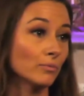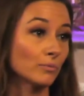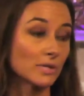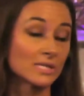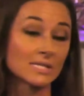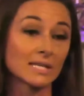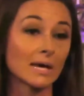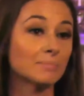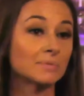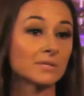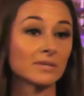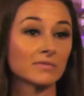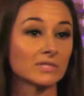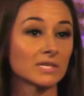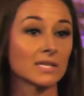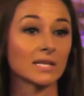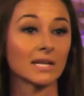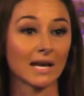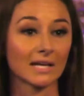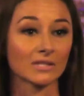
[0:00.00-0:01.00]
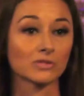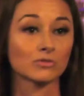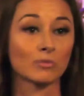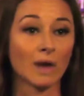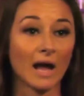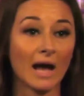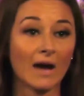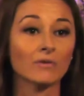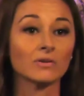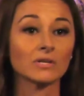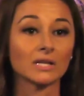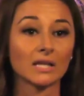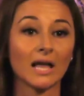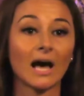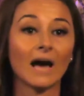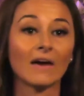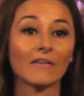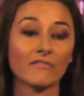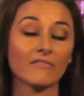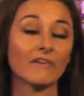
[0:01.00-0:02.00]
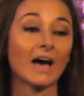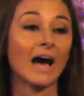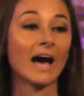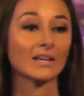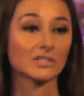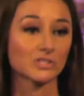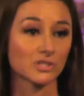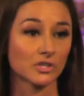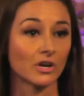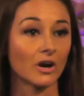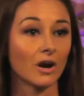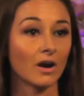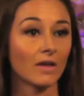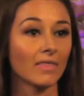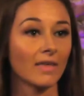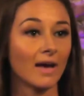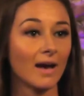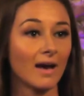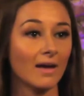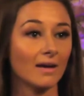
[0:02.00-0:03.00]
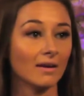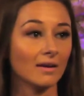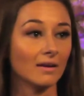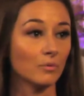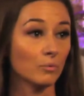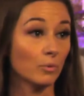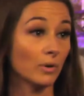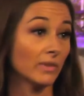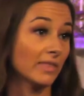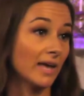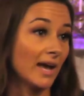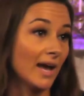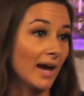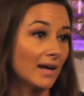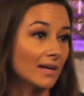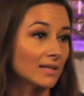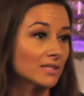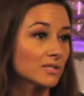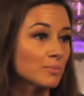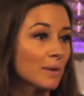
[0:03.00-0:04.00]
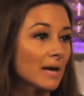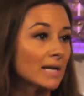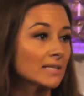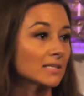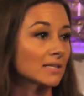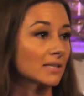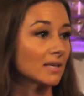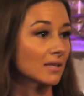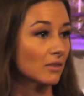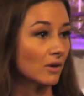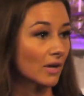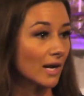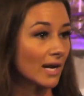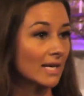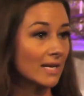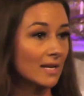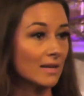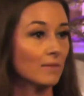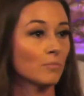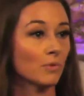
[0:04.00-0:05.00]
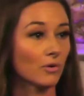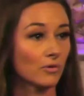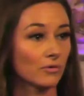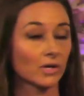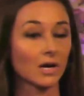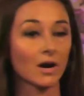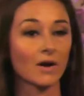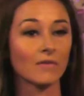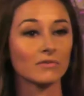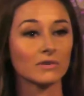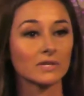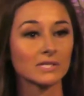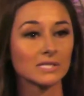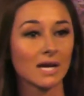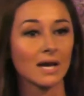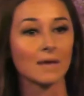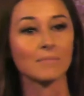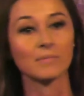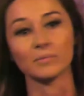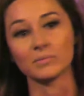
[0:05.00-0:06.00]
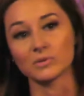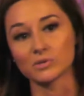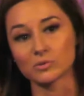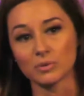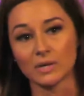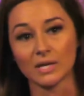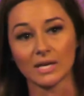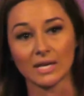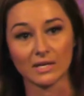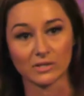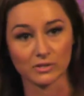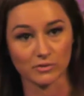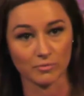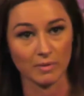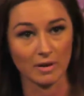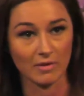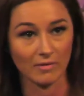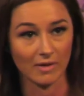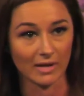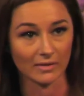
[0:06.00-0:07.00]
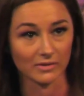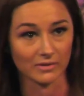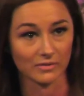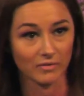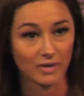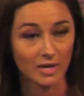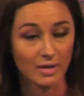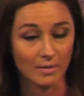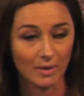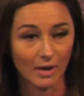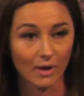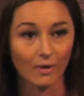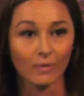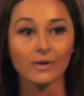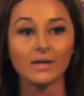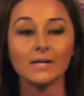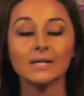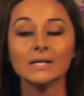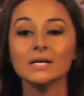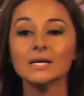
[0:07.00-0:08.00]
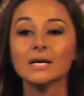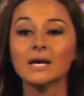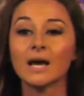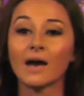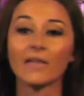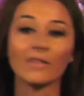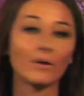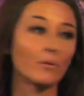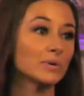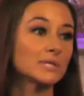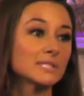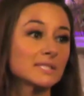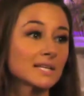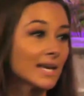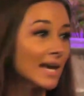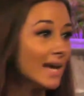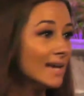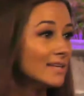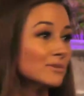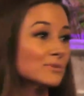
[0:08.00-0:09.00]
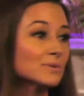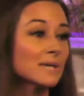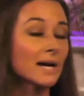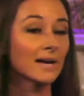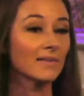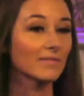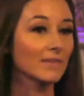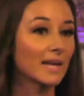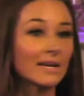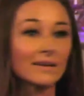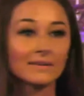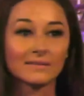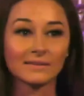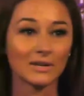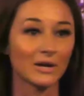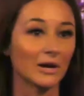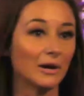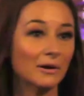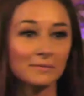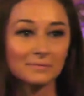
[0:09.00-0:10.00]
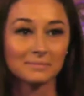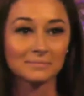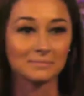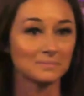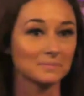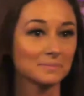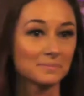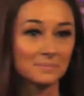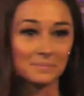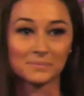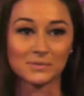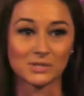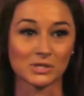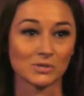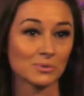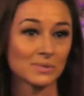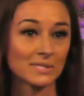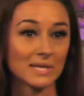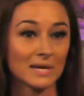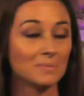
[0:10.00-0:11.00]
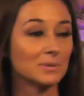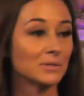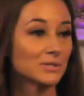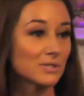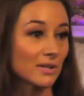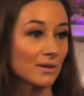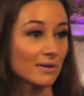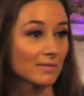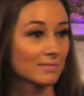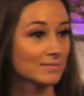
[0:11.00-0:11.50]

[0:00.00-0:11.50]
receptive to the next round a lot faster than what they had expected. They thought I'd need more recovery time in between each of my rounds of chemo. And that wasn't the case. It was kind of like, just was able to